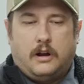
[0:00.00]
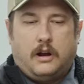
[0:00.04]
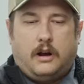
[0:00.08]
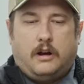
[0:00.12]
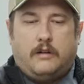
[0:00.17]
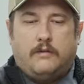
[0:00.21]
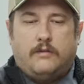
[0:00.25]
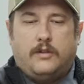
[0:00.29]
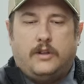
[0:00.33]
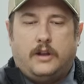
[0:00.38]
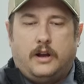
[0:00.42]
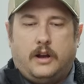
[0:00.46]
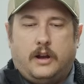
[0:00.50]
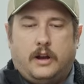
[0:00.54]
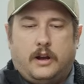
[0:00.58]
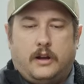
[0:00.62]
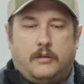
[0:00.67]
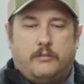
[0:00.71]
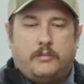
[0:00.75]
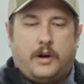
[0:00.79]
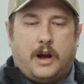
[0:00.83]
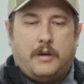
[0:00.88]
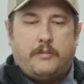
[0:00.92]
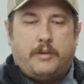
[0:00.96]
of
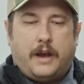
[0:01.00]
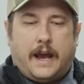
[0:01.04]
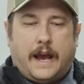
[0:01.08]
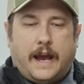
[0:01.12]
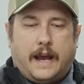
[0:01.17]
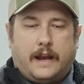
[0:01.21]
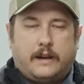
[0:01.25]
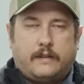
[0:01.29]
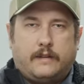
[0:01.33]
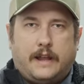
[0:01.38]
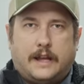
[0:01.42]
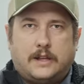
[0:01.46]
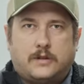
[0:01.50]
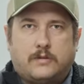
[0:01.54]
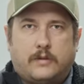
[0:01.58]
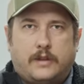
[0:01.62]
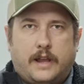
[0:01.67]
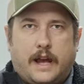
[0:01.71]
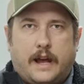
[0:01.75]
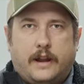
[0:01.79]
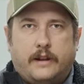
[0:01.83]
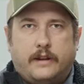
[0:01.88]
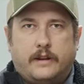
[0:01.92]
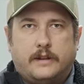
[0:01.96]
the butt pack, that's what
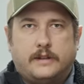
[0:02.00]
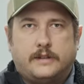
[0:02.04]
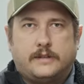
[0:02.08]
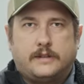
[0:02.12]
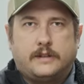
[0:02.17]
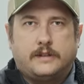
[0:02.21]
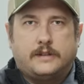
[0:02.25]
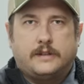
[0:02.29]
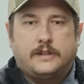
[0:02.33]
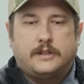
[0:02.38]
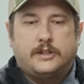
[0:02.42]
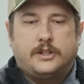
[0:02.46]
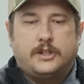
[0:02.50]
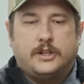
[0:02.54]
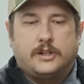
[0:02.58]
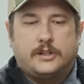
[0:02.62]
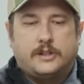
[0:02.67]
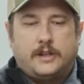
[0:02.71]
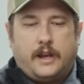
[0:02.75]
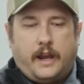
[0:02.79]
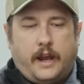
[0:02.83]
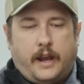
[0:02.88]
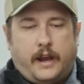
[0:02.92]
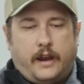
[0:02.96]
that is. This is
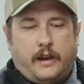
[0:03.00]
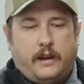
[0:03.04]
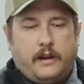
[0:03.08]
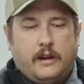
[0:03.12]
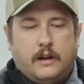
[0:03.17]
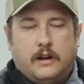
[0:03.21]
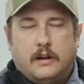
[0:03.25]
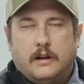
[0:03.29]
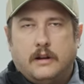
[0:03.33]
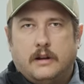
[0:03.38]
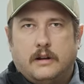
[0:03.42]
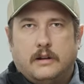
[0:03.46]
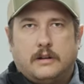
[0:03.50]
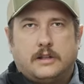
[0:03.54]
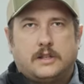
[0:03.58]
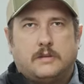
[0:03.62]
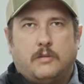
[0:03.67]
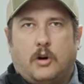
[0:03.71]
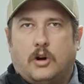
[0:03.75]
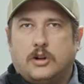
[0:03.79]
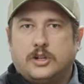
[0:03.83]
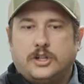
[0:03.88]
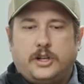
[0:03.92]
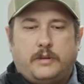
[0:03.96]
just a
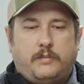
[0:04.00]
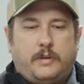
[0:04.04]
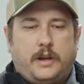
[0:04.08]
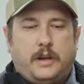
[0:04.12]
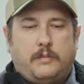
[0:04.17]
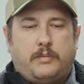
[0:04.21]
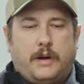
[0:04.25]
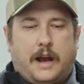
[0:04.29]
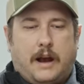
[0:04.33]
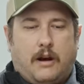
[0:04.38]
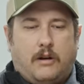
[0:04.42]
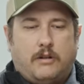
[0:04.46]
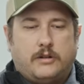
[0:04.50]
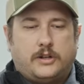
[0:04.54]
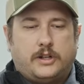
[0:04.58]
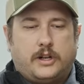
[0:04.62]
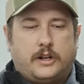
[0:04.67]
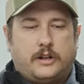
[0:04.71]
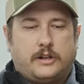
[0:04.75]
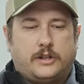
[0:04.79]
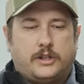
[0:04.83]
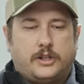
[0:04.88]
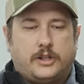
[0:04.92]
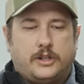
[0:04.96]
small GP pouch
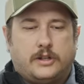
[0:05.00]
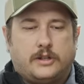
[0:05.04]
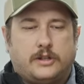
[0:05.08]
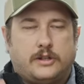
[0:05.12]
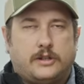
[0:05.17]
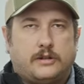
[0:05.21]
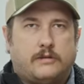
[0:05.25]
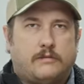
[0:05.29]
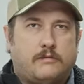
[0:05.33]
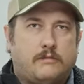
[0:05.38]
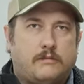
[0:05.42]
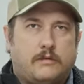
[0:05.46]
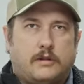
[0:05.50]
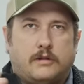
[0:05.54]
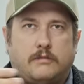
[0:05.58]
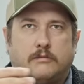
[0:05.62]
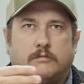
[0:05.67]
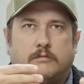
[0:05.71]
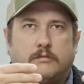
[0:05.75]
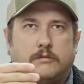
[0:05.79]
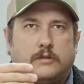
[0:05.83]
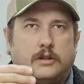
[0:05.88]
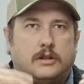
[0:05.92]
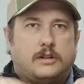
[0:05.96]
and it's just
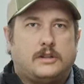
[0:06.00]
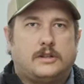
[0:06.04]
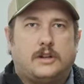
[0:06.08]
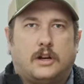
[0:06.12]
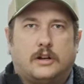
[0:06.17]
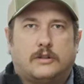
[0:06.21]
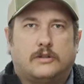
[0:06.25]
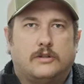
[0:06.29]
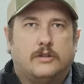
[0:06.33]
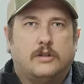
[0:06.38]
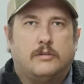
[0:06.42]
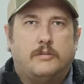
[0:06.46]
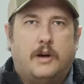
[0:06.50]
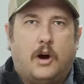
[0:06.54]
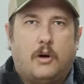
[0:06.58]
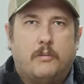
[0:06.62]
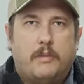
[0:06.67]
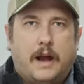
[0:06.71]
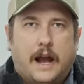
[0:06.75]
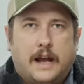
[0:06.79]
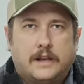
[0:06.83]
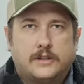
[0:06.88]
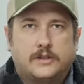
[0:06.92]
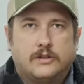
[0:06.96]
stuck through the belt
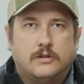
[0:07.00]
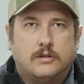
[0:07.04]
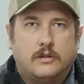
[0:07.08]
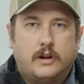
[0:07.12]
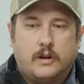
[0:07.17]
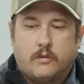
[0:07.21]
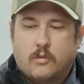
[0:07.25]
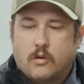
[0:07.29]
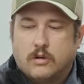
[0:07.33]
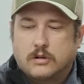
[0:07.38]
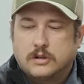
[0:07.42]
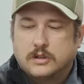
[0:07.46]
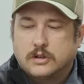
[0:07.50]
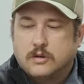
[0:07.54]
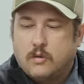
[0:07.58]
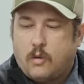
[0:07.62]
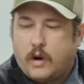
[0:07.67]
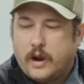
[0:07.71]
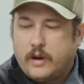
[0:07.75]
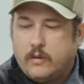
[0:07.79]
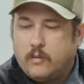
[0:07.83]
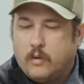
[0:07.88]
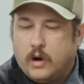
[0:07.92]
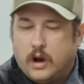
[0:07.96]
pass-through and it works
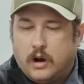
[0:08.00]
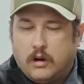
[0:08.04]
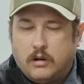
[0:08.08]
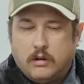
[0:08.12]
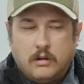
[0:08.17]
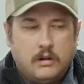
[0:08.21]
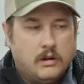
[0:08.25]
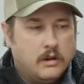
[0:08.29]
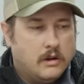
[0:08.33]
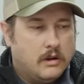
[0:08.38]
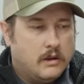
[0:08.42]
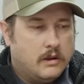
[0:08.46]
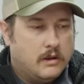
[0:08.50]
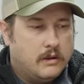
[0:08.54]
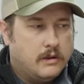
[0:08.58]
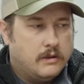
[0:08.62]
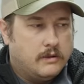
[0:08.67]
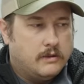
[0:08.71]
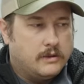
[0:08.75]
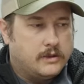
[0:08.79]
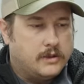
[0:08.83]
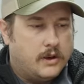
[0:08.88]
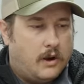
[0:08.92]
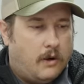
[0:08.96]
quite well.
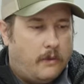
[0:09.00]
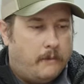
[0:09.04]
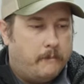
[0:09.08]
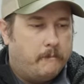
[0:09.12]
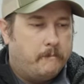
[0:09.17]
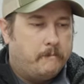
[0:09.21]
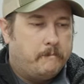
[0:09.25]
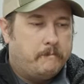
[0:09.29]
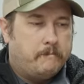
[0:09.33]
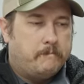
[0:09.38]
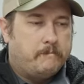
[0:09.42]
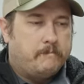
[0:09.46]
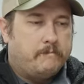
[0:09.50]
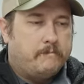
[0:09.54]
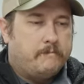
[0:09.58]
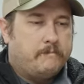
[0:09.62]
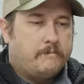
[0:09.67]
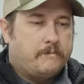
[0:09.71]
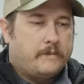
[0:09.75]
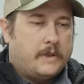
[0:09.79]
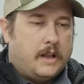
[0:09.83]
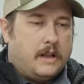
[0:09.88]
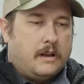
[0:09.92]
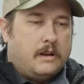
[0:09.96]
So
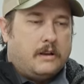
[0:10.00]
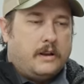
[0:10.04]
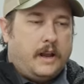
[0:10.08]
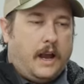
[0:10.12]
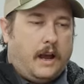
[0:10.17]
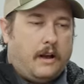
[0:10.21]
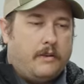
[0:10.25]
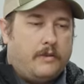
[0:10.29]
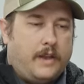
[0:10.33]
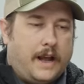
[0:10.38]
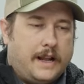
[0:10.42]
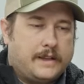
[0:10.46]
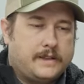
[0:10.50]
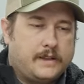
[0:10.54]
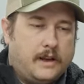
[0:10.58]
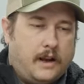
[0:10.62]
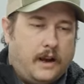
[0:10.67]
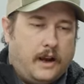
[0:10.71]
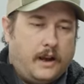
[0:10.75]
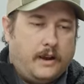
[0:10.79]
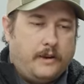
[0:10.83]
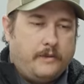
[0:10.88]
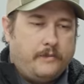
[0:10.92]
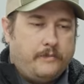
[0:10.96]
yeah, that's
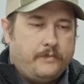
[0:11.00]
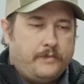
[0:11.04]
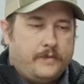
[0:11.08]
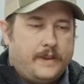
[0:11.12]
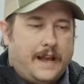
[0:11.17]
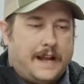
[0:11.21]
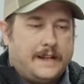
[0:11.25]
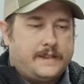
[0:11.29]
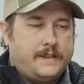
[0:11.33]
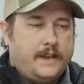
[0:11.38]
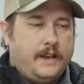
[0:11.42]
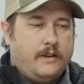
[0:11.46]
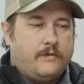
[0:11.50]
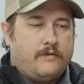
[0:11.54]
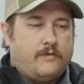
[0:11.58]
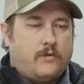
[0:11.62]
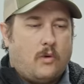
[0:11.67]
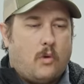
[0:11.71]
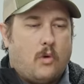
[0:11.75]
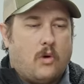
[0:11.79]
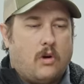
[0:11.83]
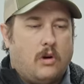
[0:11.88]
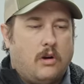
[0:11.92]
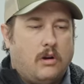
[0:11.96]
it
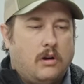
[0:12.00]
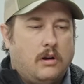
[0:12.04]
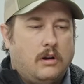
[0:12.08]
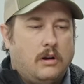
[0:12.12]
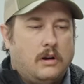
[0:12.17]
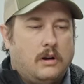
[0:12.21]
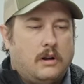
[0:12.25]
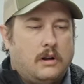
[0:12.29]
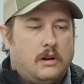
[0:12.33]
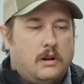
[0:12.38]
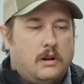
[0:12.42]
for